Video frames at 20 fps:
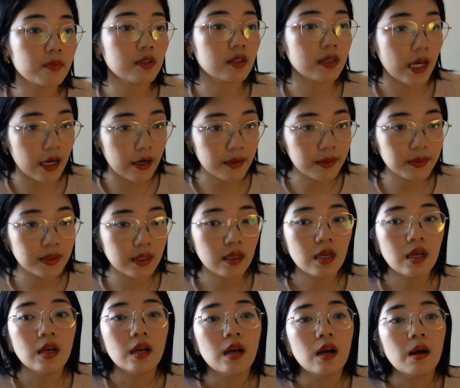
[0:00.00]
tariffs.
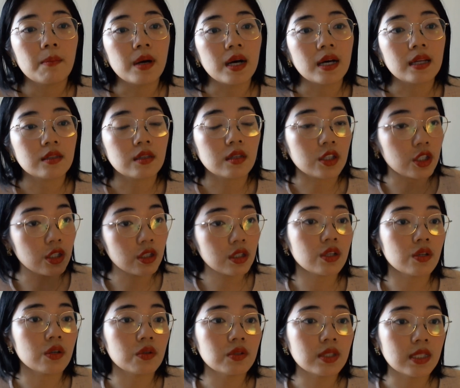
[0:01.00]
But the good
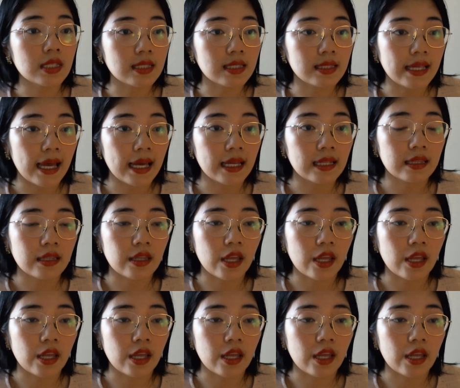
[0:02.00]
news is that